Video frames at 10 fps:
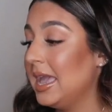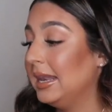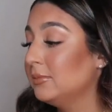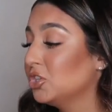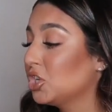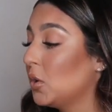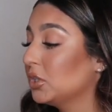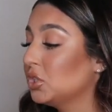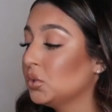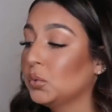and I'm just going
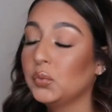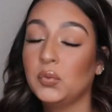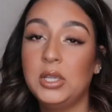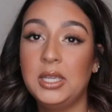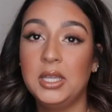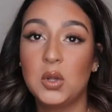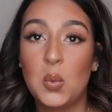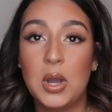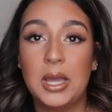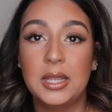to read
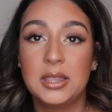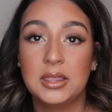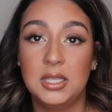what